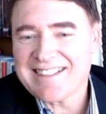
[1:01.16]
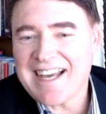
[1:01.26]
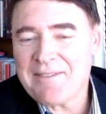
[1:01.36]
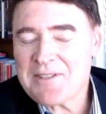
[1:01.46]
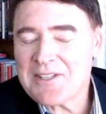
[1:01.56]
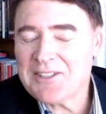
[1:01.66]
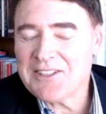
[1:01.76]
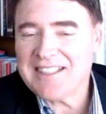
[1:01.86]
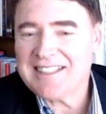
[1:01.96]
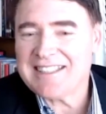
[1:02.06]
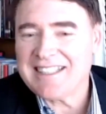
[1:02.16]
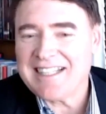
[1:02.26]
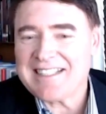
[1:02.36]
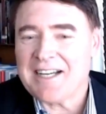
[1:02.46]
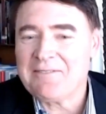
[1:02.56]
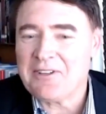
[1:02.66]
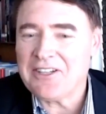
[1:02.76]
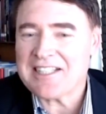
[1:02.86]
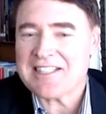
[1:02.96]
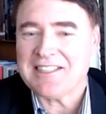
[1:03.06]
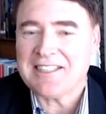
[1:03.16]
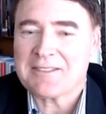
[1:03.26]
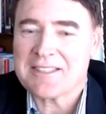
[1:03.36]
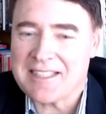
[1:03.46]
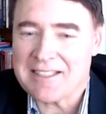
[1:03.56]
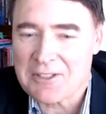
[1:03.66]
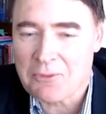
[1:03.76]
Absolutely, Denise. I'm very excited as